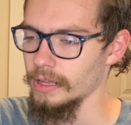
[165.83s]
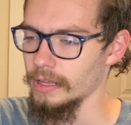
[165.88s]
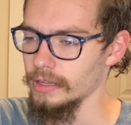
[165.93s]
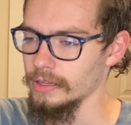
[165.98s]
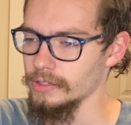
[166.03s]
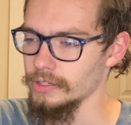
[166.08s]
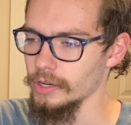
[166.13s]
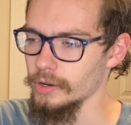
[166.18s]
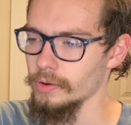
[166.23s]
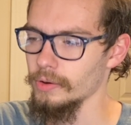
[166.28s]

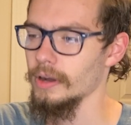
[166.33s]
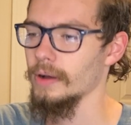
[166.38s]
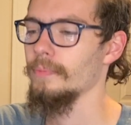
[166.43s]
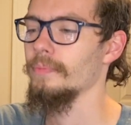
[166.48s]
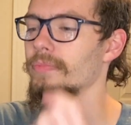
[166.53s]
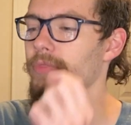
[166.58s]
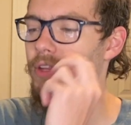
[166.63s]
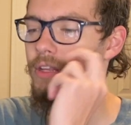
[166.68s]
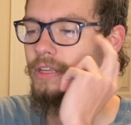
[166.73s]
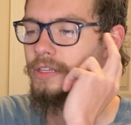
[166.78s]
So
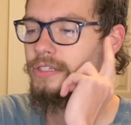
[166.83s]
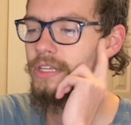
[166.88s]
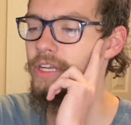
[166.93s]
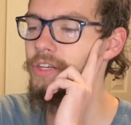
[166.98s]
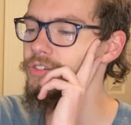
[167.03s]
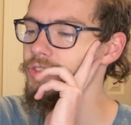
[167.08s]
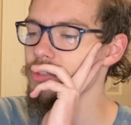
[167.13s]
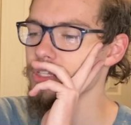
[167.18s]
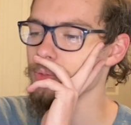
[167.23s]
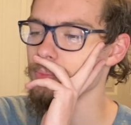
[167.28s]
it's
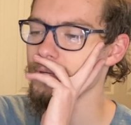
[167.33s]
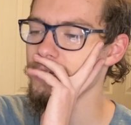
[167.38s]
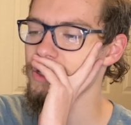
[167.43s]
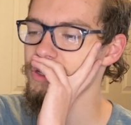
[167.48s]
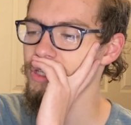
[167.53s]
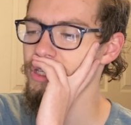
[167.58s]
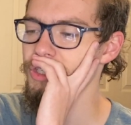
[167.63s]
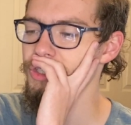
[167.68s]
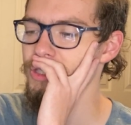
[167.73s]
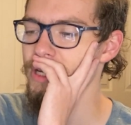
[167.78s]
interesting because
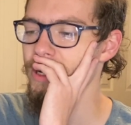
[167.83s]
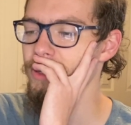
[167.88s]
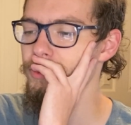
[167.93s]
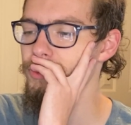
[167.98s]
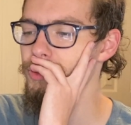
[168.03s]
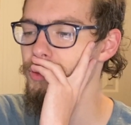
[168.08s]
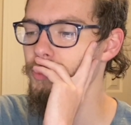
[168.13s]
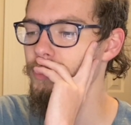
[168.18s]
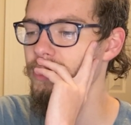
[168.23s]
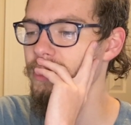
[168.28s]
in
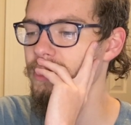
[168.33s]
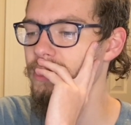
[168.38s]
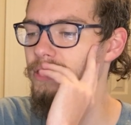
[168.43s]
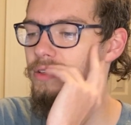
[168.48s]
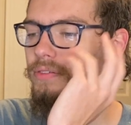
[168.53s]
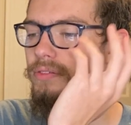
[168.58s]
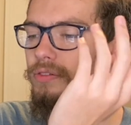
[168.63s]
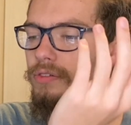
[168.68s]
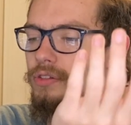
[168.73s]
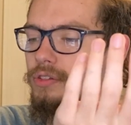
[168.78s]
Shadows, you would like
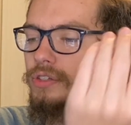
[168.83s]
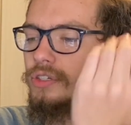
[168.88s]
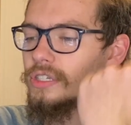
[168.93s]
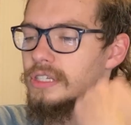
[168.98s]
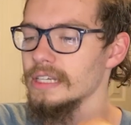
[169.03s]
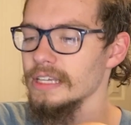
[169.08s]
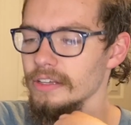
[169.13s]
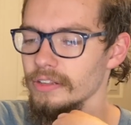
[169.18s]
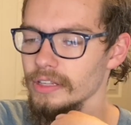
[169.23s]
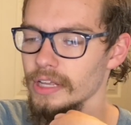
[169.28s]

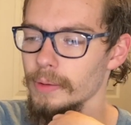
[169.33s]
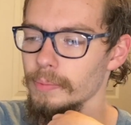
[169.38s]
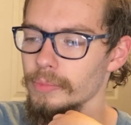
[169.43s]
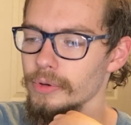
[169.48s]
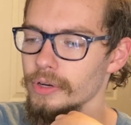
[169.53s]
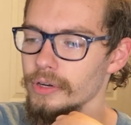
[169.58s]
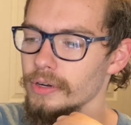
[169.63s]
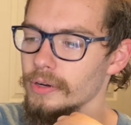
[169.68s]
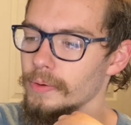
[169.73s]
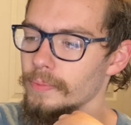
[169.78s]
steal
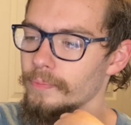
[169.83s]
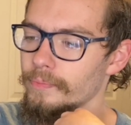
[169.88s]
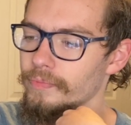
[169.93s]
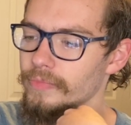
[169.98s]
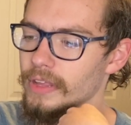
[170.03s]
Ember,